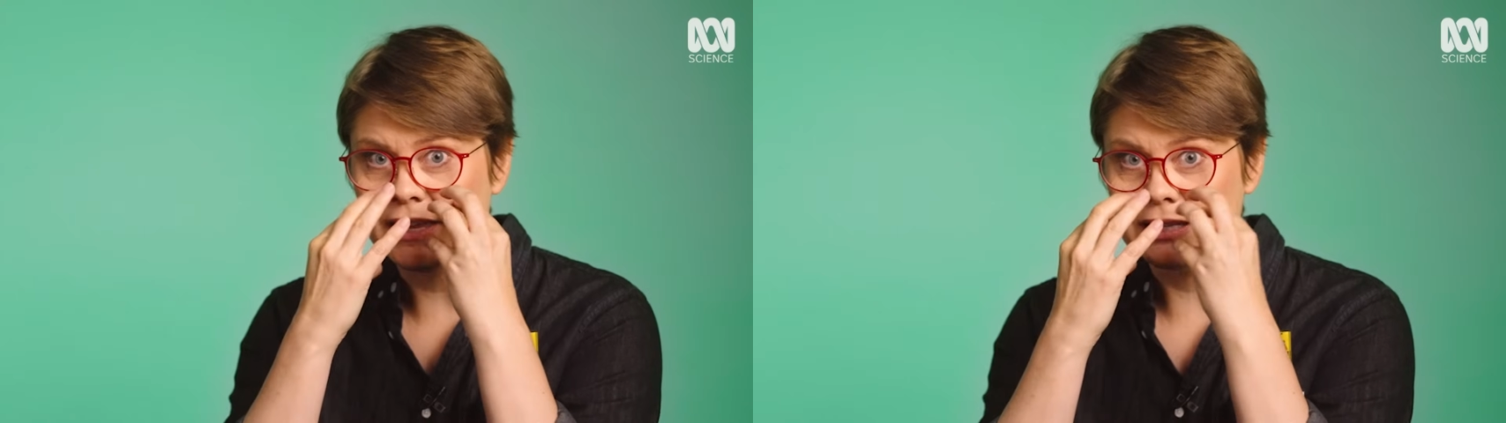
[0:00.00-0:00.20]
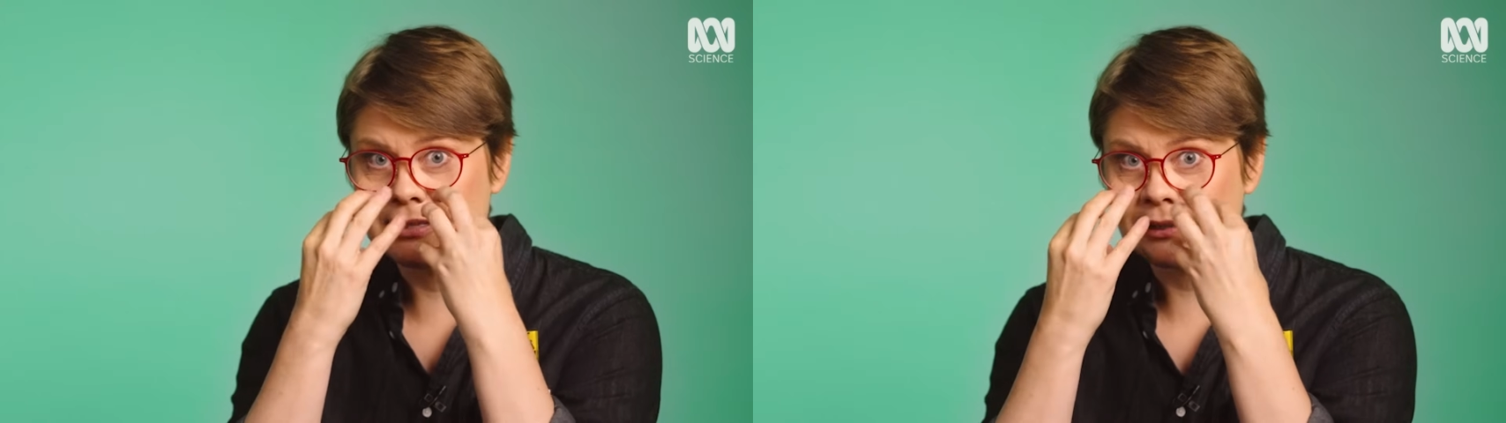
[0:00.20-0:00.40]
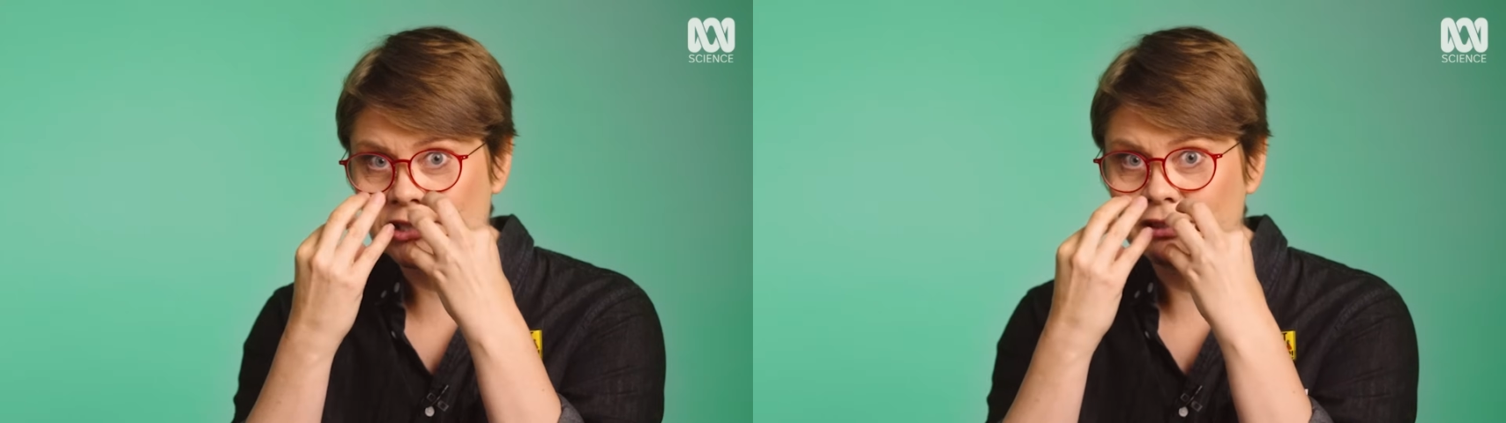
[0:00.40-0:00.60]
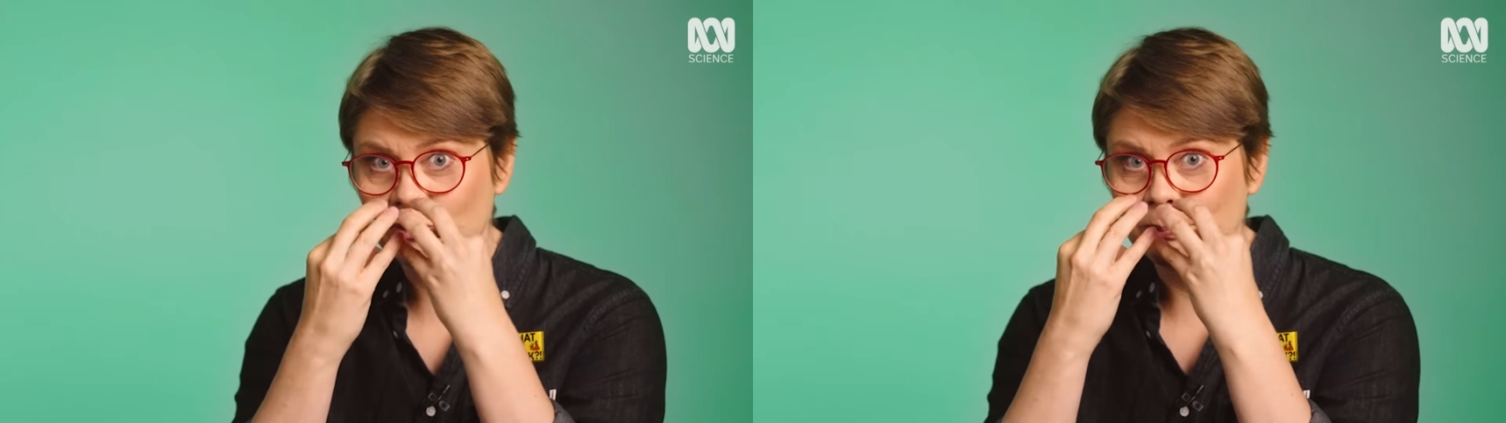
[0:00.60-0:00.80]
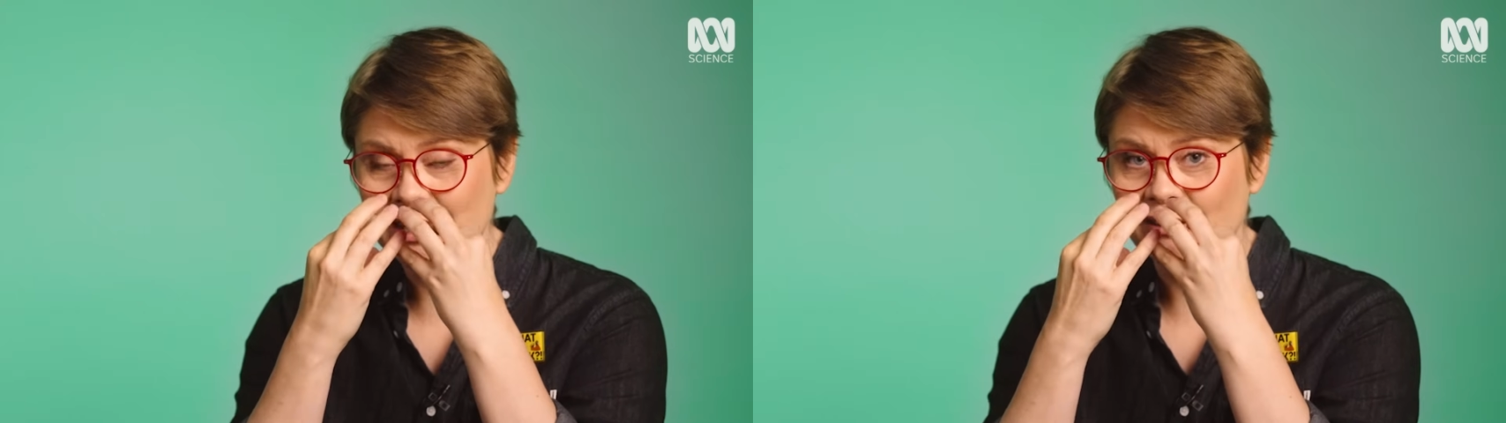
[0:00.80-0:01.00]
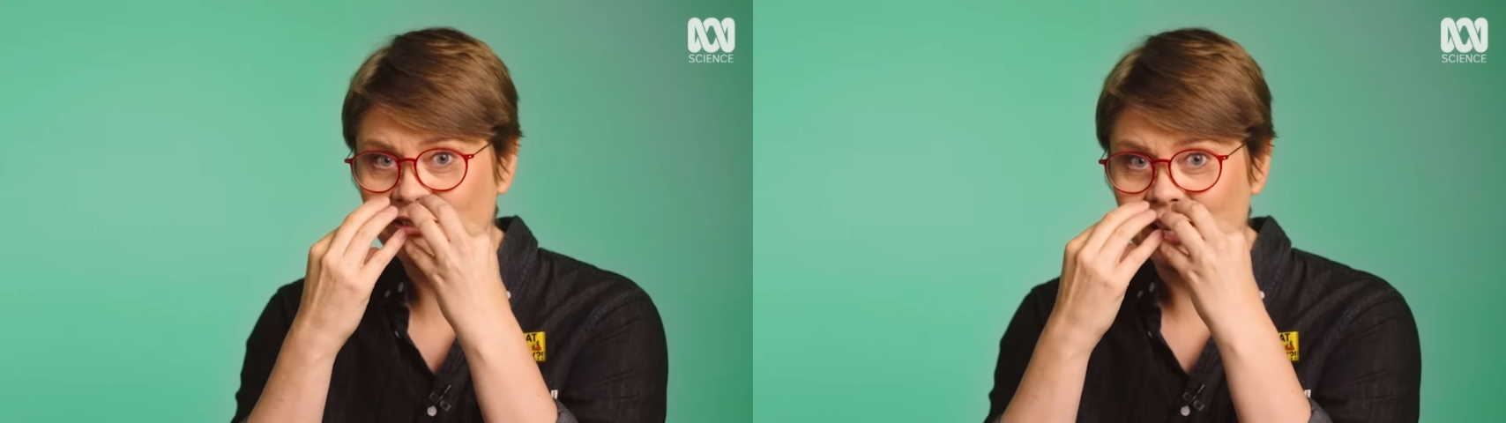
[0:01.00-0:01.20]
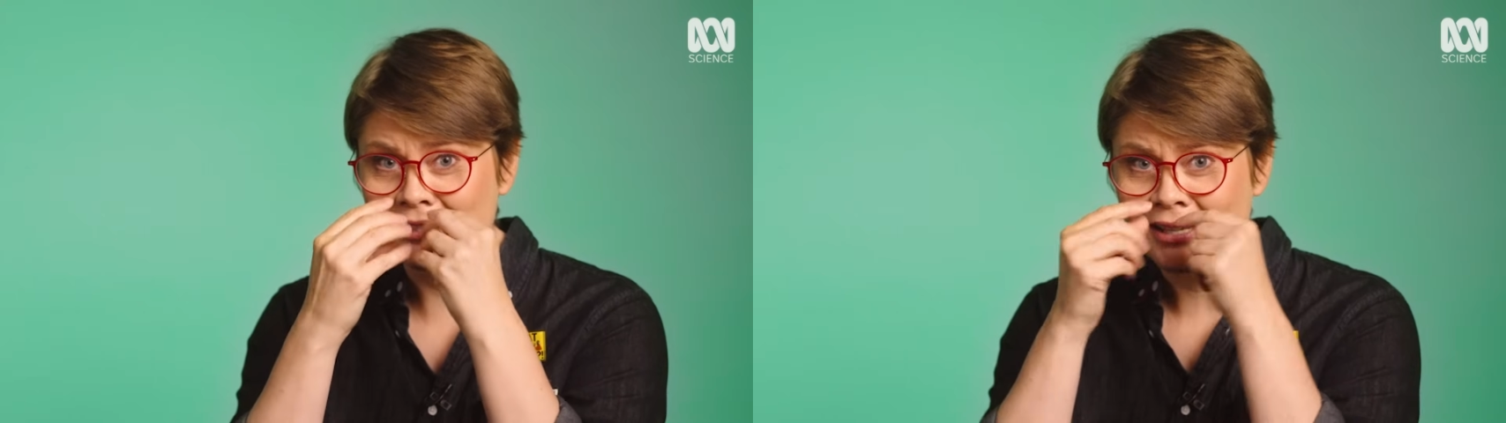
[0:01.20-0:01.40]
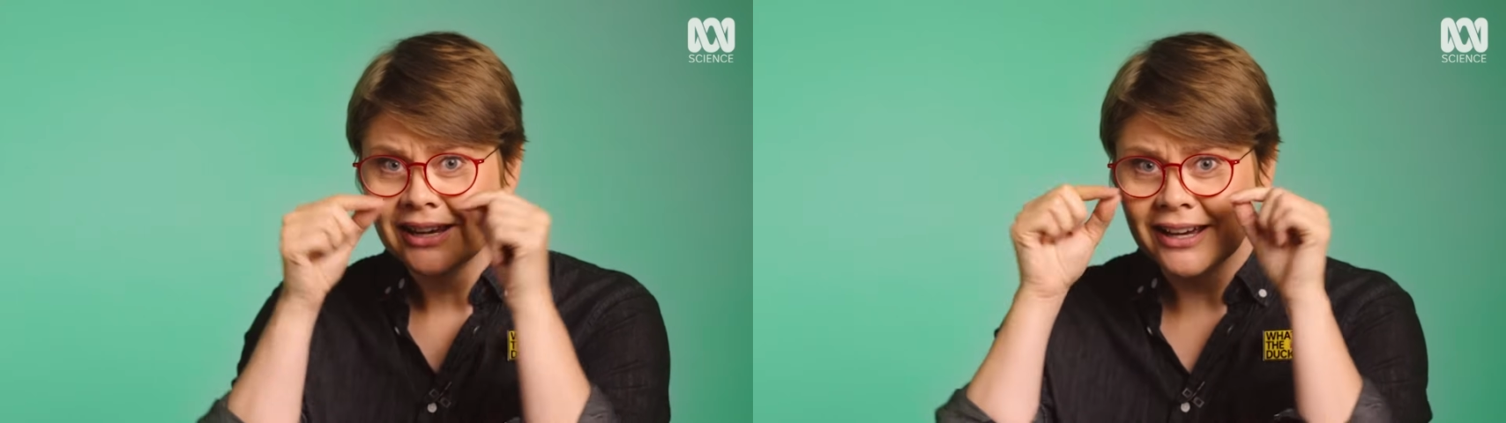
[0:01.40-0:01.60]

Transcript: that section of the pig face